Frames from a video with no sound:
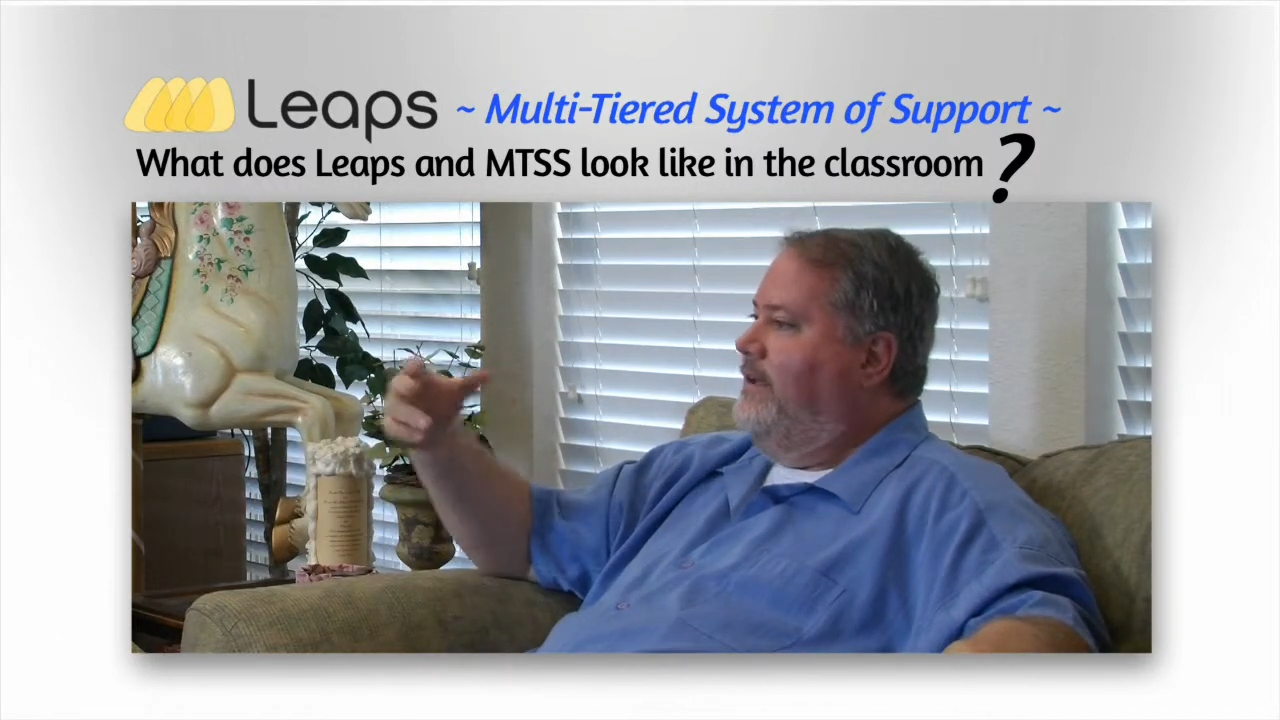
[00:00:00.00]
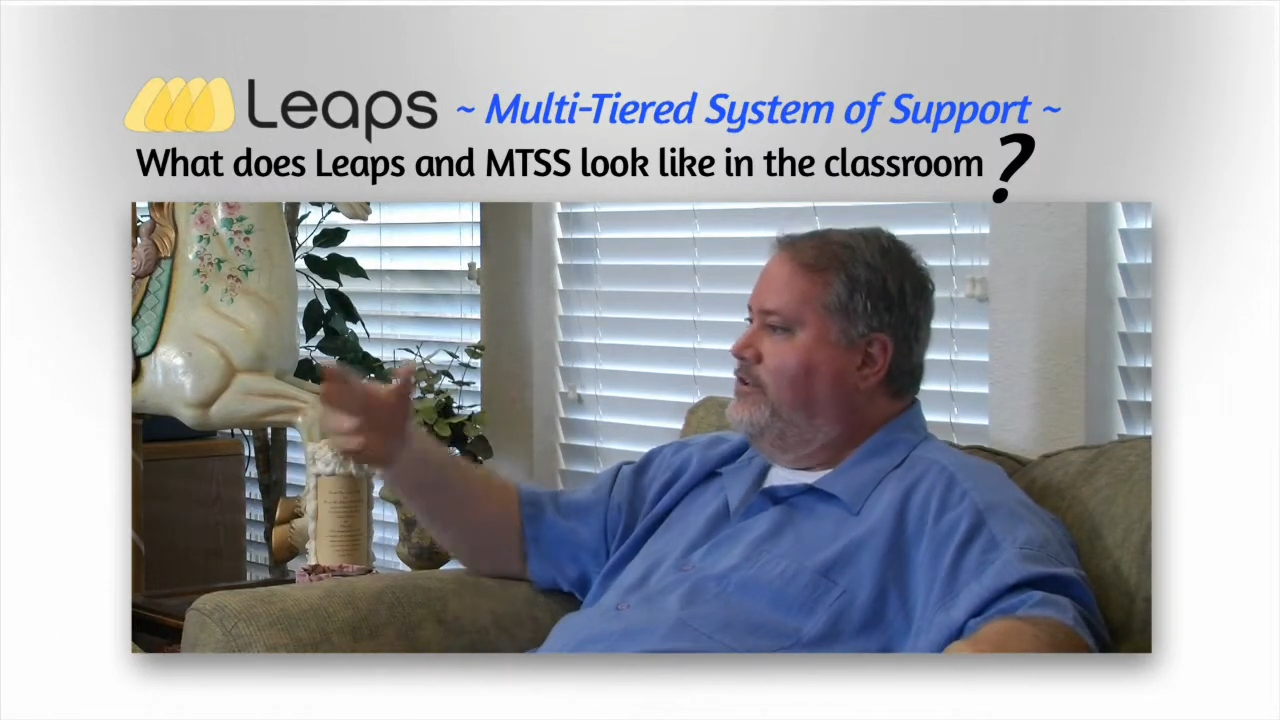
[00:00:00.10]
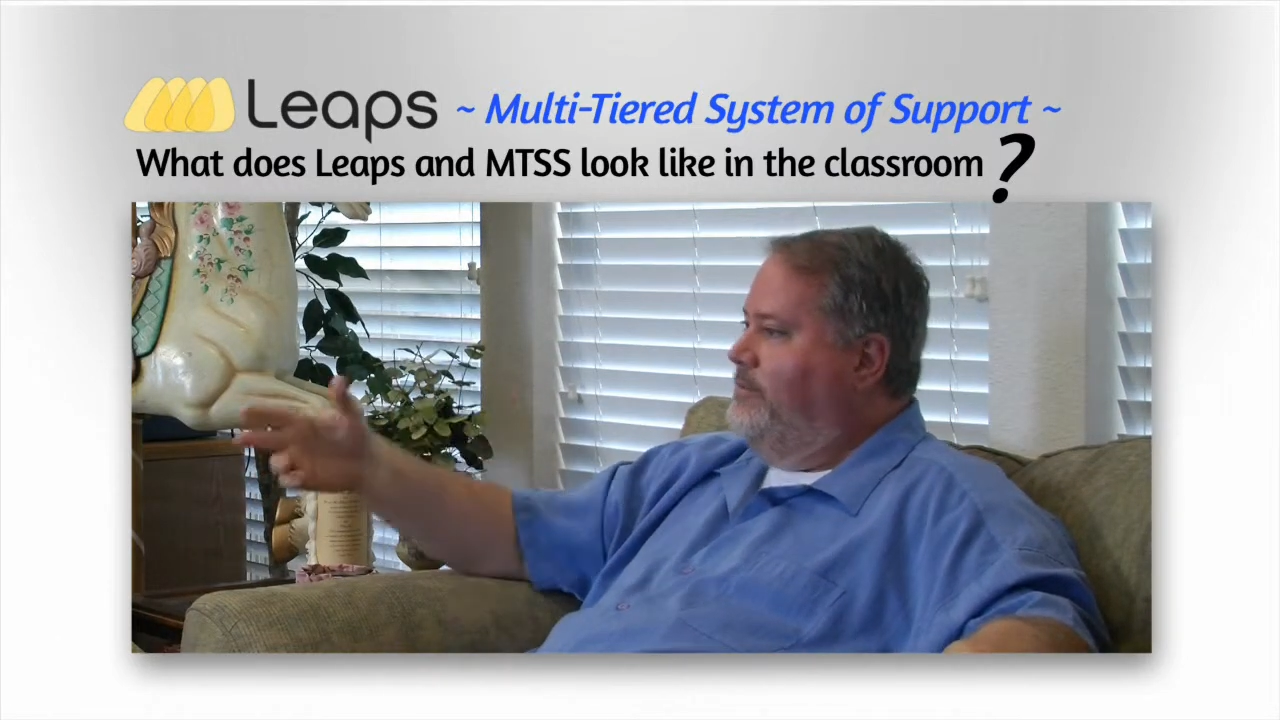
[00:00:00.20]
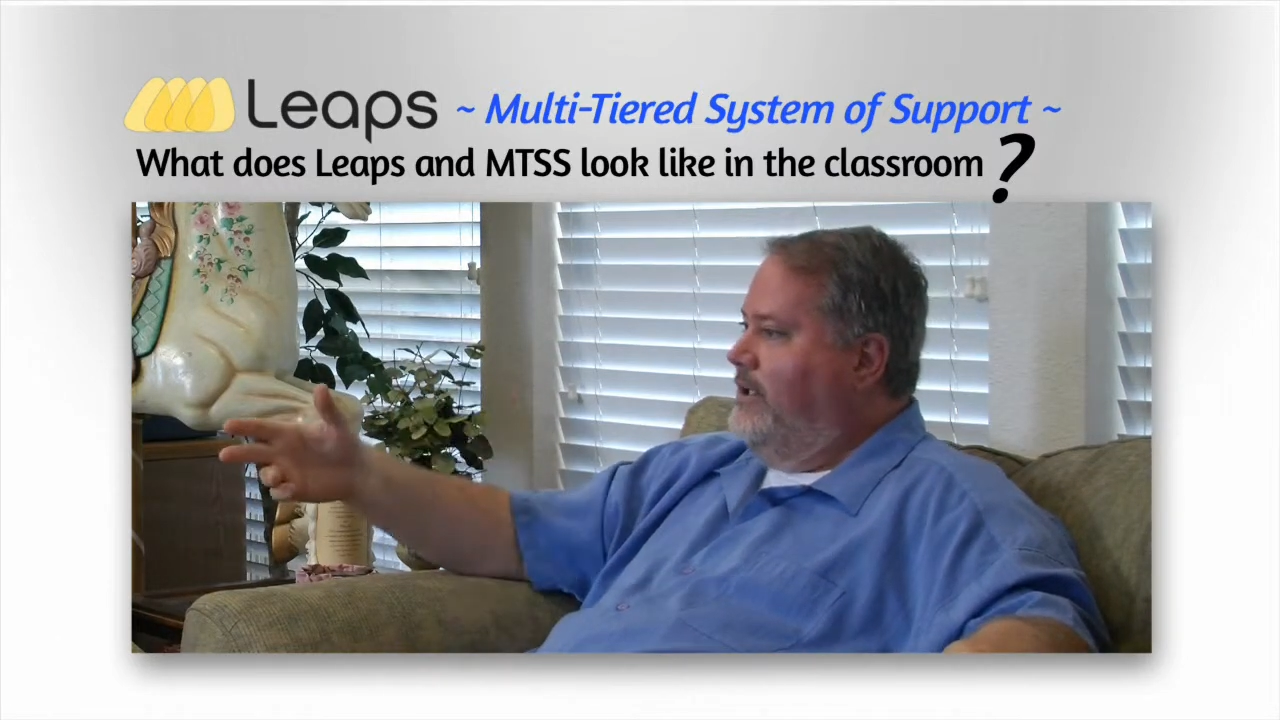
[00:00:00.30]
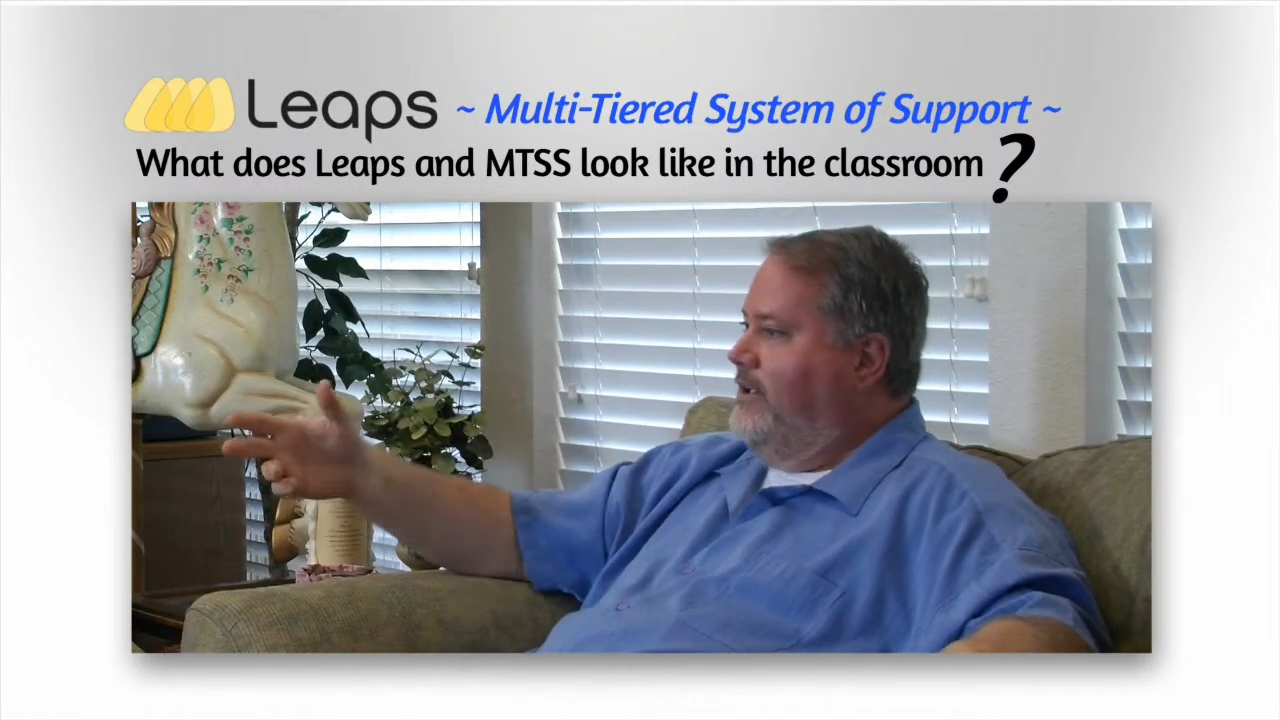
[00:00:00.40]

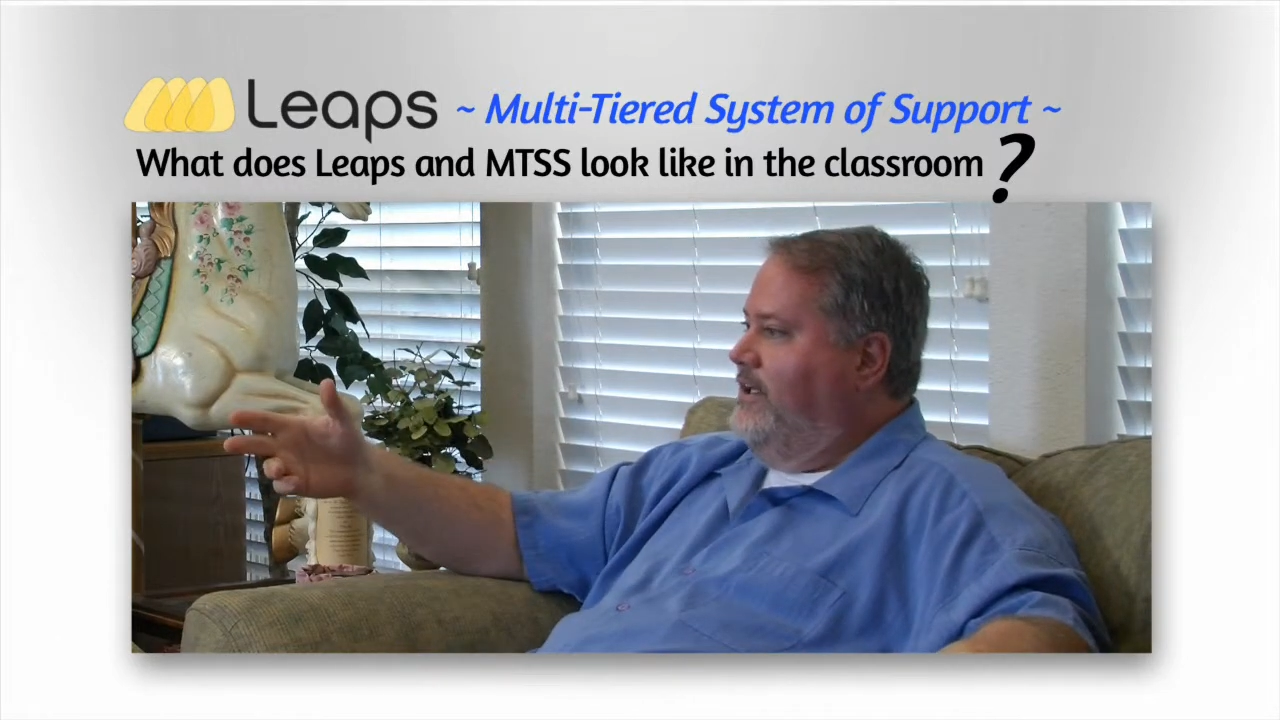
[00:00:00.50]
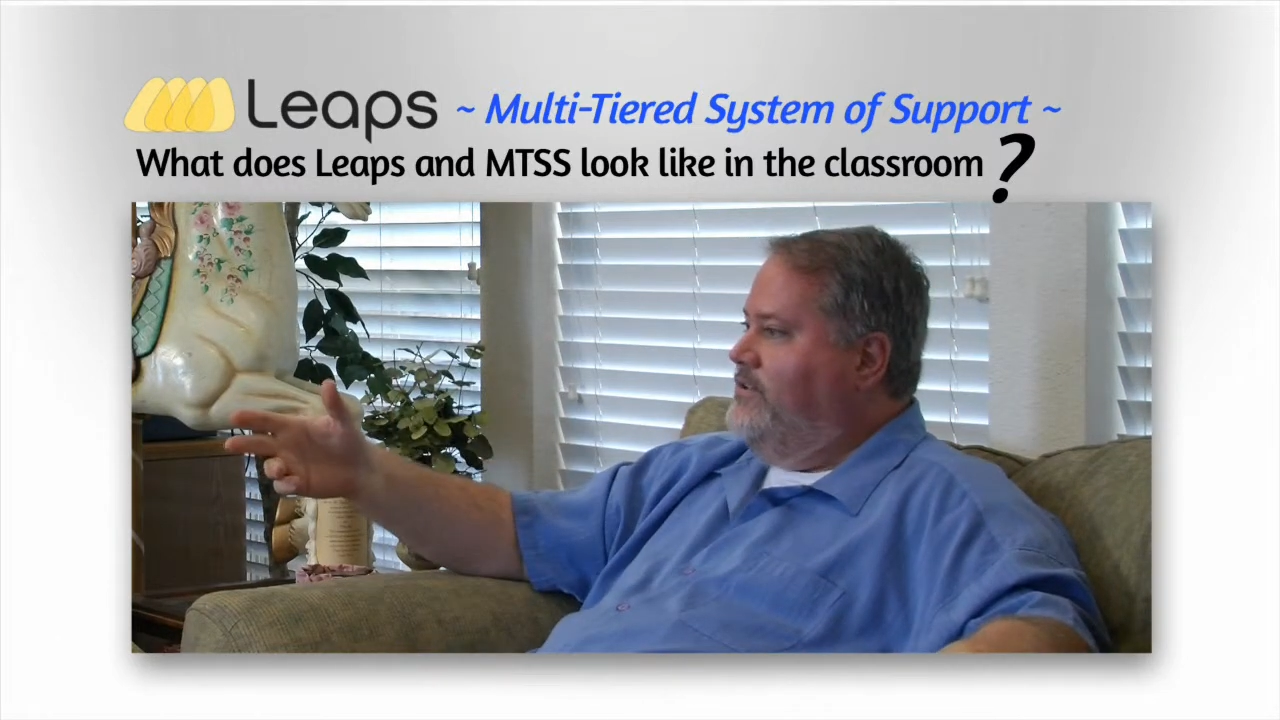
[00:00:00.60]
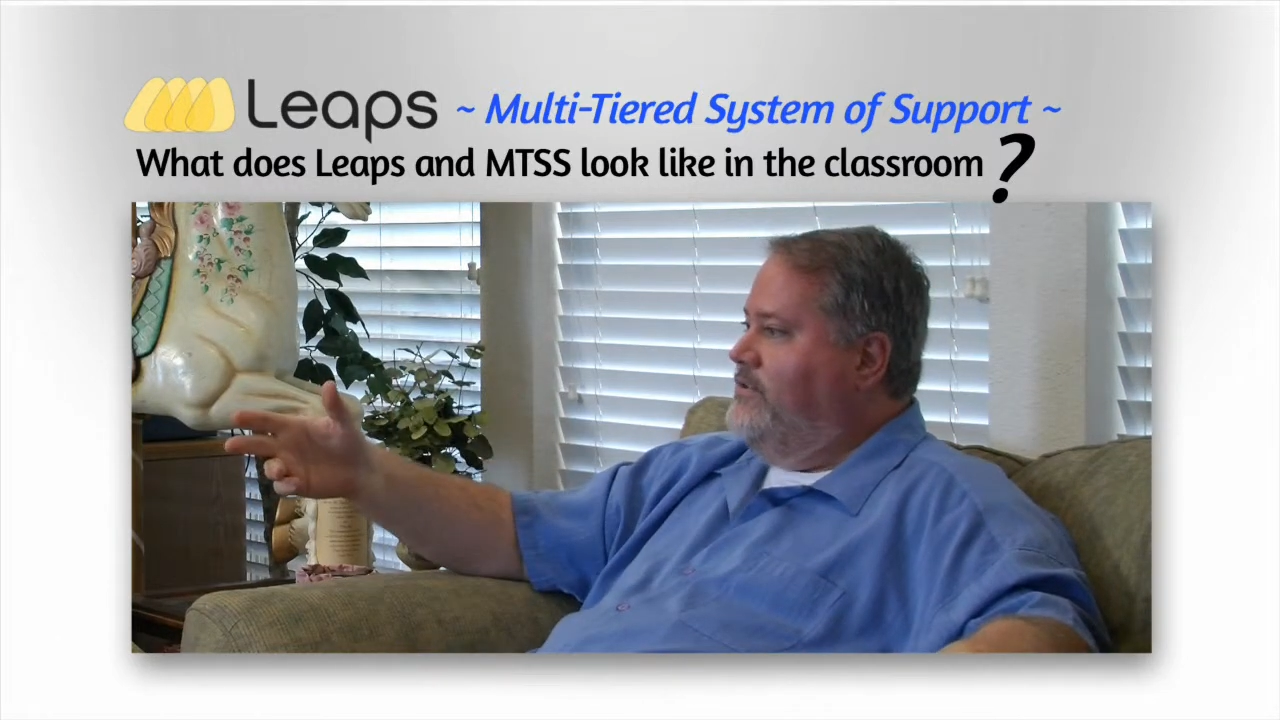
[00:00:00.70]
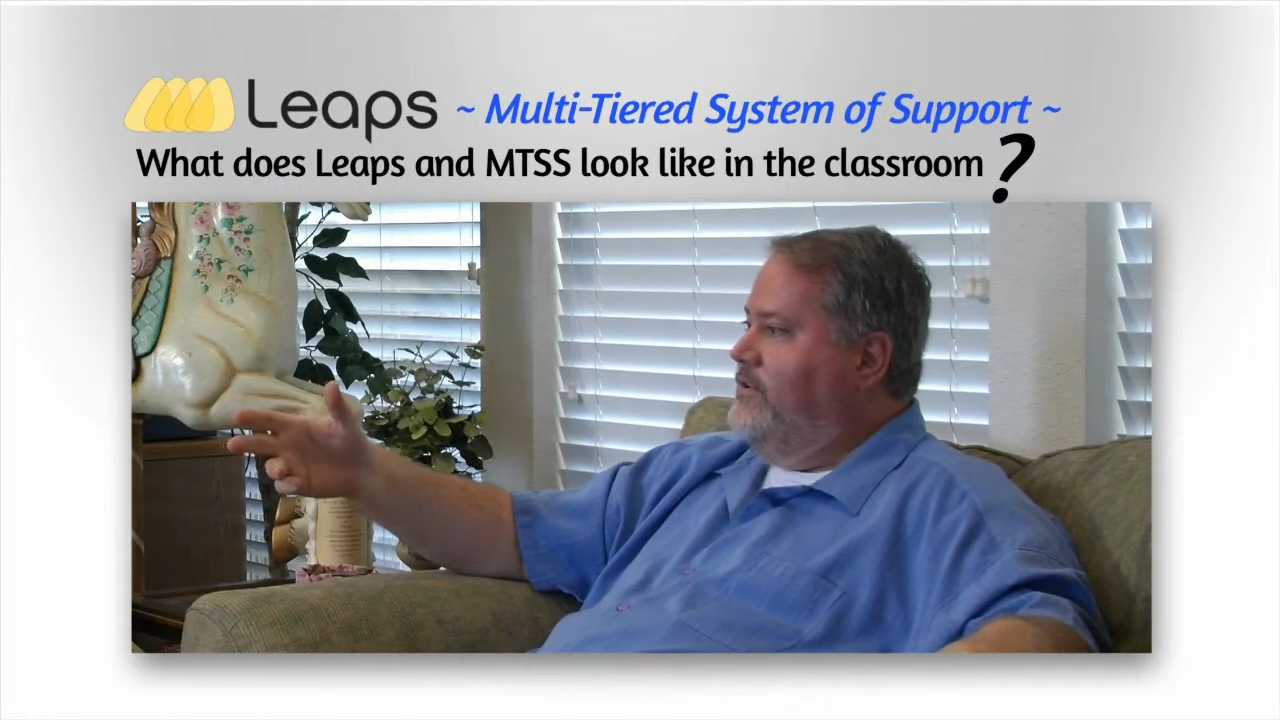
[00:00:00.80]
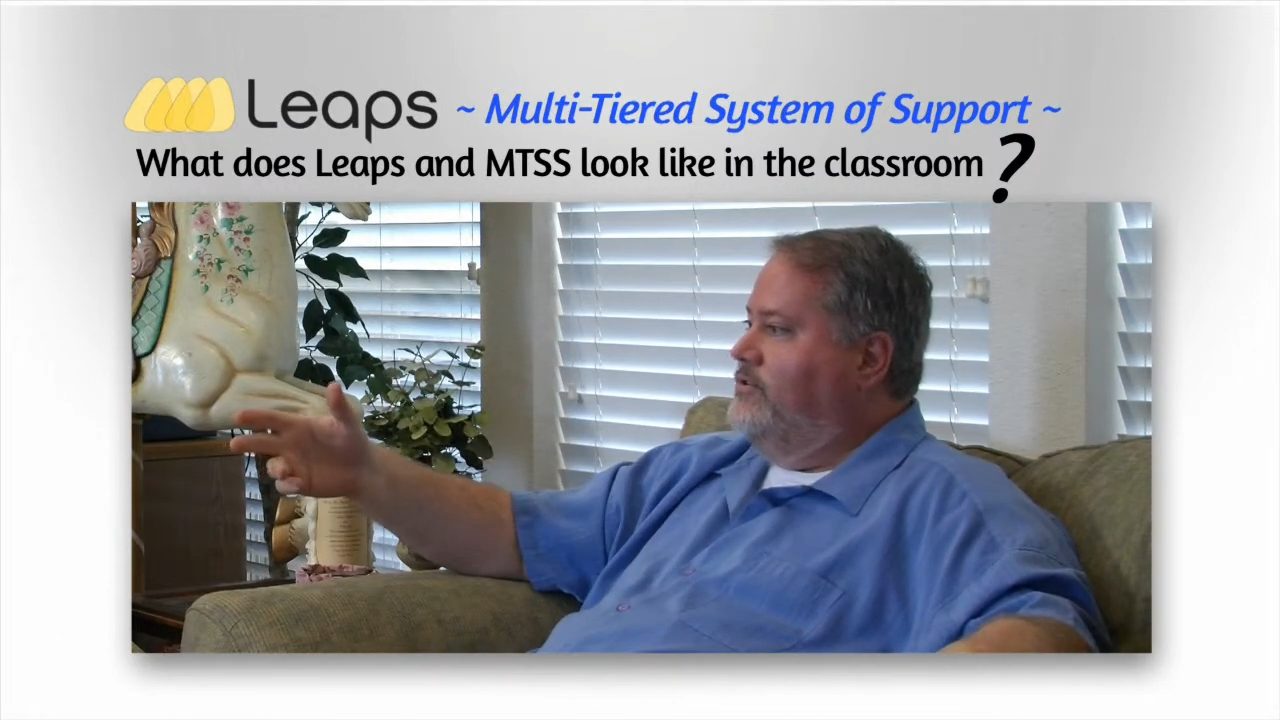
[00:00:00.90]

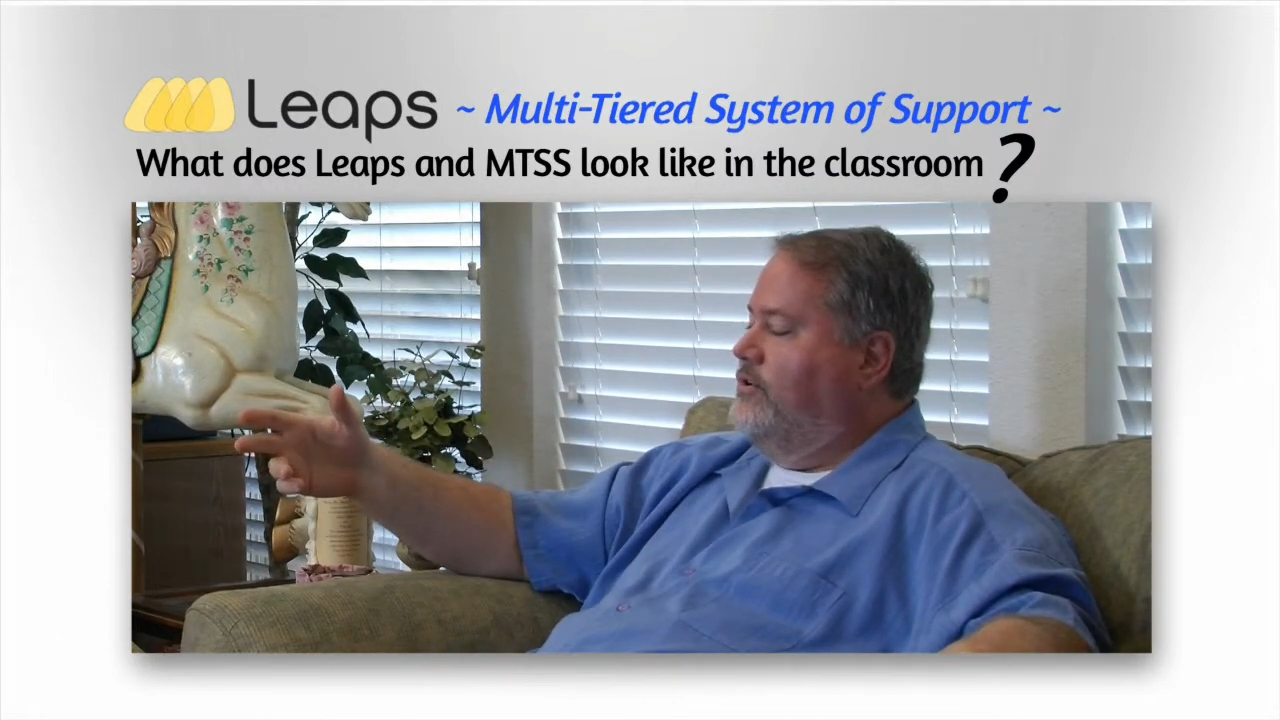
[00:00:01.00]
expectations of